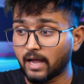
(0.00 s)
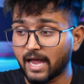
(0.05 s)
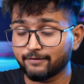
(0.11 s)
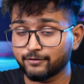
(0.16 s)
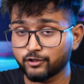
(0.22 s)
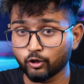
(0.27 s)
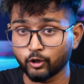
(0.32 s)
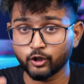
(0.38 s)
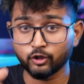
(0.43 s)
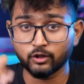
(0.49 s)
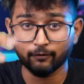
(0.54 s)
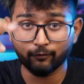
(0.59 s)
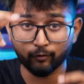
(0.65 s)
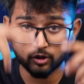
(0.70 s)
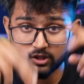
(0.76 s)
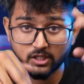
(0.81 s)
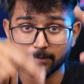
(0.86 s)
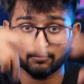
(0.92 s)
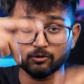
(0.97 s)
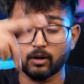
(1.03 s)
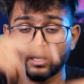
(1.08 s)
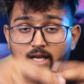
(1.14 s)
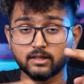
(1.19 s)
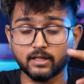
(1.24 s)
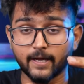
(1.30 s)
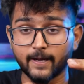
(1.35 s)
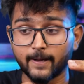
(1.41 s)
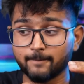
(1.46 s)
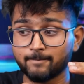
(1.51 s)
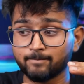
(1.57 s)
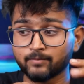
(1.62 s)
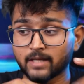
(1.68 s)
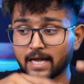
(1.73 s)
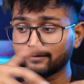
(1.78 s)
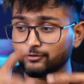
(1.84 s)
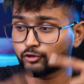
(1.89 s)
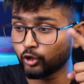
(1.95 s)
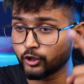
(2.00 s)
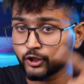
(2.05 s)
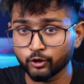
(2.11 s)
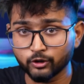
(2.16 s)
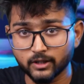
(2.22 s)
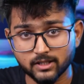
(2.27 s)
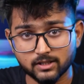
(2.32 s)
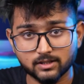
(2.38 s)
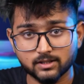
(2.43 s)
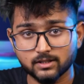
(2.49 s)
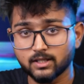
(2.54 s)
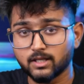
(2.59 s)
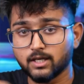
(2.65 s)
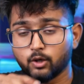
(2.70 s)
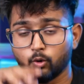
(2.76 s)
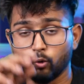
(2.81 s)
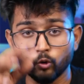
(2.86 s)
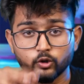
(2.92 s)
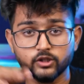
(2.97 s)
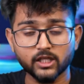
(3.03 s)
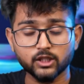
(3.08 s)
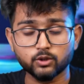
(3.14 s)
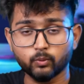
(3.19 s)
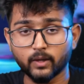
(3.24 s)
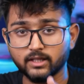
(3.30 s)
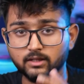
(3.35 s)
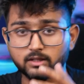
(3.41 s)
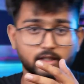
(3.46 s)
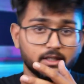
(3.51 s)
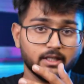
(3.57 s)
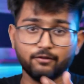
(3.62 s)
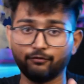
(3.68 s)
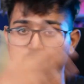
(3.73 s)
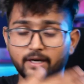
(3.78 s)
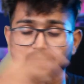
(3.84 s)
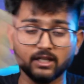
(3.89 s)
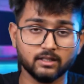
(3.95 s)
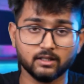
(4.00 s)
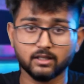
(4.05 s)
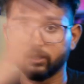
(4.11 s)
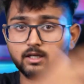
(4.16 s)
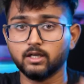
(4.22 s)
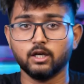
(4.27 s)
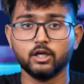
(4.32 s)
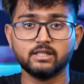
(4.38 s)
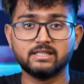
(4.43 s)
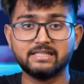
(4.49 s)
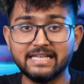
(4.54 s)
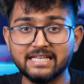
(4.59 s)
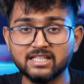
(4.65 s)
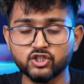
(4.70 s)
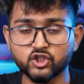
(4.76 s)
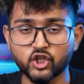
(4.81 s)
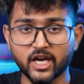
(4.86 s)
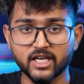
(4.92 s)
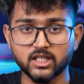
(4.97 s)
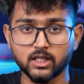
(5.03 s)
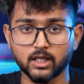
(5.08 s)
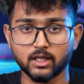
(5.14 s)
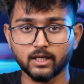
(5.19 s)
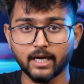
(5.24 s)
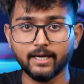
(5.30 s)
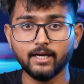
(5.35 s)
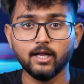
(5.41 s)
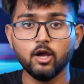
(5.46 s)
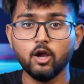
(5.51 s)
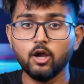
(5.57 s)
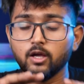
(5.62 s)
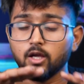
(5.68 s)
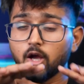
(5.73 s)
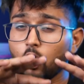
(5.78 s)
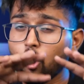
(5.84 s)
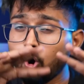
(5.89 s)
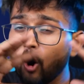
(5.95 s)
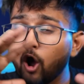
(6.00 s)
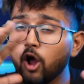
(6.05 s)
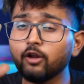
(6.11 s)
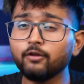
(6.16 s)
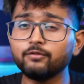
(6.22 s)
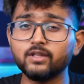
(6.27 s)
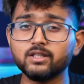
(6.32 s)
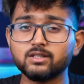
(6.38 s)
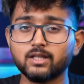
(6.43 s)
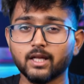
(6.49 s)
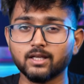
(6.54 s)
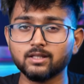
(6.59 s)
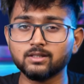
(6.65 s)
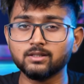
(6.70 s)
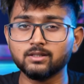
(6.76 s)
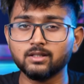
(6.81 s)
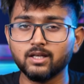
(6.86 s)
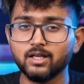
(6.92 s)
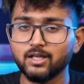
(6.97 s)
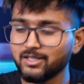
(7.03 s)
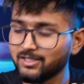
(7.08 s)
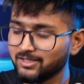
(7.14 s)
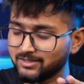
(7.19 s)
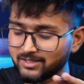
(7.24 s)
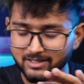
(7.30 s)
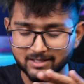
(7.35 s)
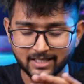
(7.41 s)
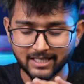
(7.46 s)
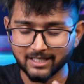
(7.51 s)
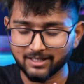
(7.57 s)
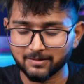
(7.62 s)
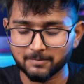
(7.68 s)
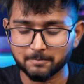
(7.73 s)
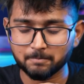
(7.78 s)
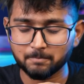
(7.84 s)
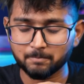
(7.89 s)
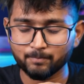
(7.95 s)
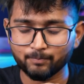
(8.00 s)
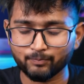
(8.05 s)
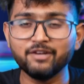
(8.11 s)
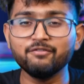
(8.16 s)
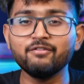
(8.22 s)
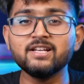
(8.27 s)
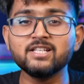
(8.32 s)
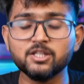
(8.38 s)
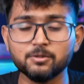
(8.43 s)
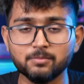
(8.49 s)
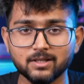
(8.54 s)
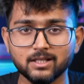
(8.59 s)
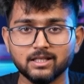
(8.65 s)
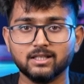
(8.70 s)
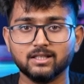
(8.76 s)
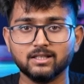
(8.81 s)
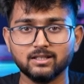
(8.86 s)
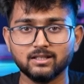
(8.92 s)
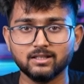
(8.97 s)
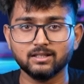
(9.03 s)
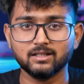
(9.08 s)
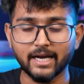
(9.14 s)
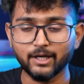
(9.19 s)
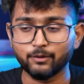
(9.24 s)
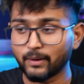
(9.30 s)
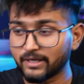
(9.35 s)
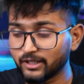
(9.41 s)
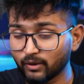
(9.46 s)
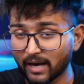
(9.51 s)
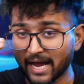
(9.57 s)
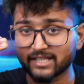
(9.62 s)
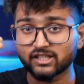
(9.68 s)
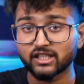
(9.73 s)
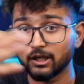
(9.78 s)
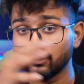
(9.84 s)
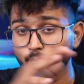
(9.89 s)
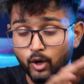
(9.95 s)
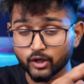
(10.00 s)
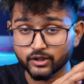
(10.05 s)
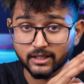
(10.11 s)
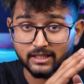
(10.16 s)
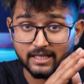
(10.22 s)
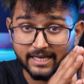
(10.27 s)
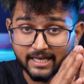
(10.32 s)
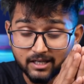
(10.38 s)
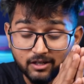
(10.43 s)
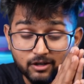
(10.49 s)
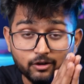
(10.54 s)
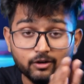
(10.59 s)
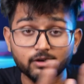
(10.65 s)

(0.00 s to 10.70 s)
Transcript: I've shown you the footsteps wala thing. I've shown you this whooshes with different scenes changing, right? All of these things just get invincible, right? When you actually watch it like a